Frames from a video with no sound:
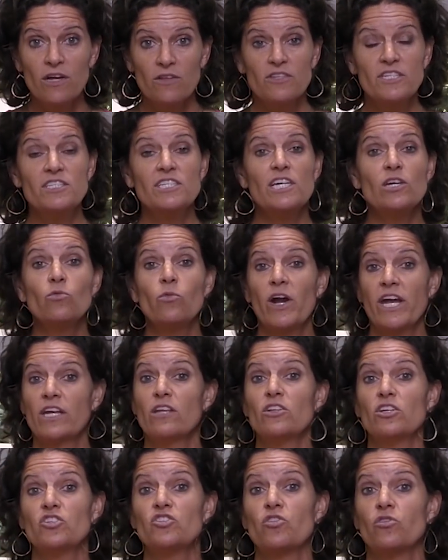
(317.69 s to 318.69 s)
the T
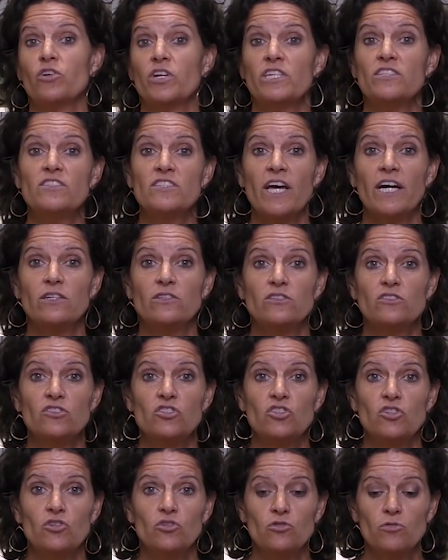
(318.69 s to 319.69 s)
regulatory cells
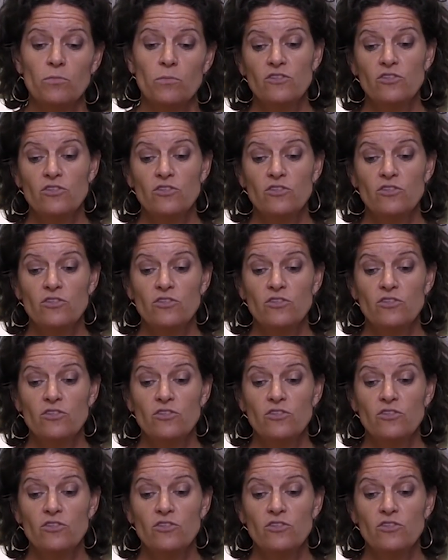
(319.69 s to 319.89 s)
to,